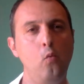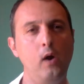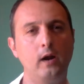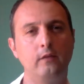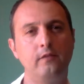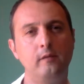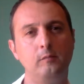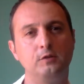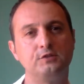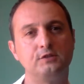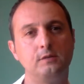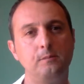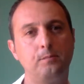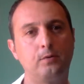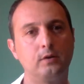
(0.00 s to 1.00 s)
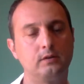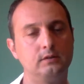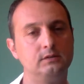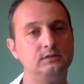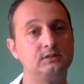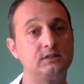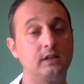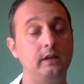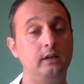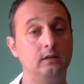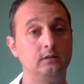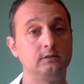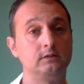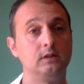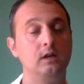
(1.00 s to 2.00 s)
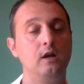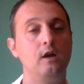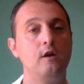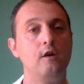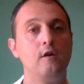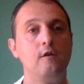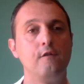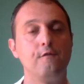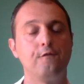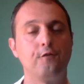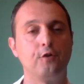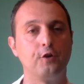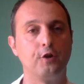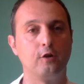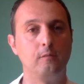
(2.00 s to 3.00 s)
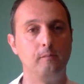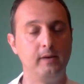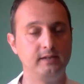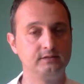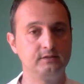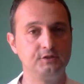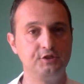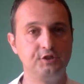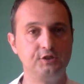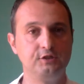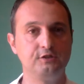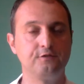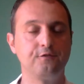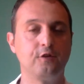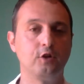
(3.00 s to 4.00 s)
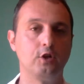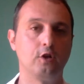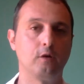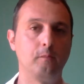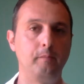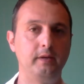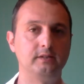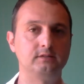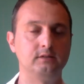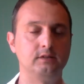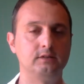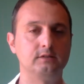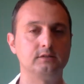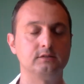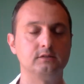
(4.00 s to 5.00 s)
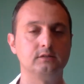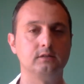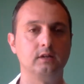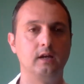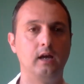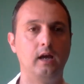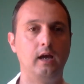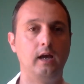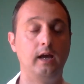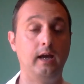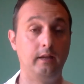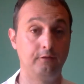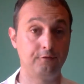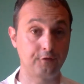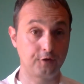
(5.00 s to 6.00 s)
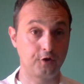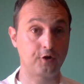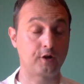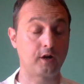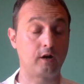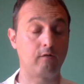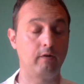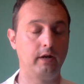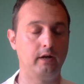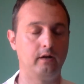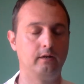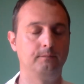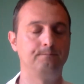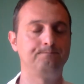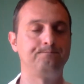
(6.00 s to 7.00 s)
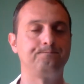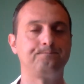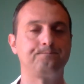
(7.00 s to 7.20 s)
one of the most important skills for your messages, for your business, and for your career.